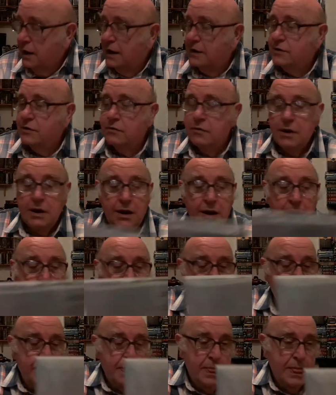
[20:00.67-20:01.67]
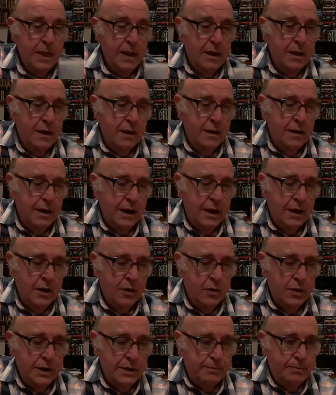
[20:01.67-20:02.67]
Azzarello and
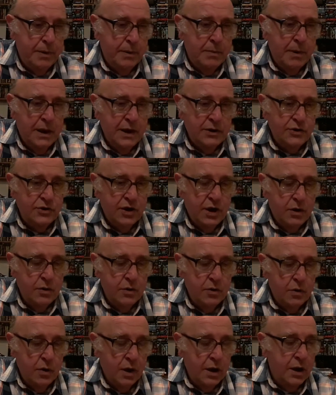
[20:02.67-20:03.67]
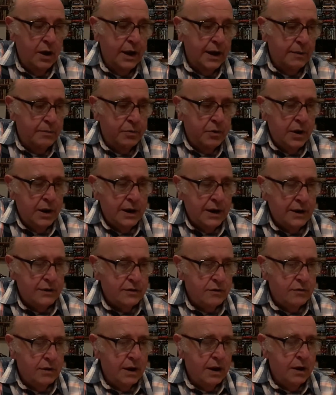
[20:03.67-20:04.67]
Louis Bermejo, who I like, Brian
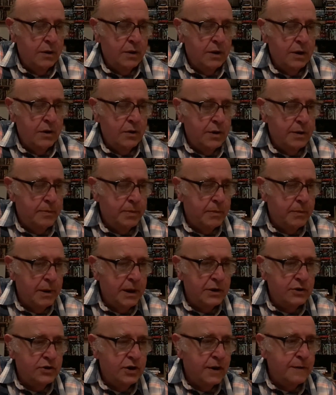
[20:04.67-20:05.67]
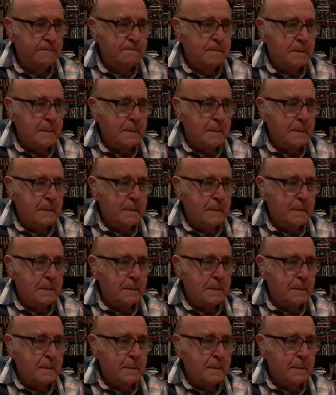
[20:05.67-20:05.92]
Azzarello and Louis Bermejo.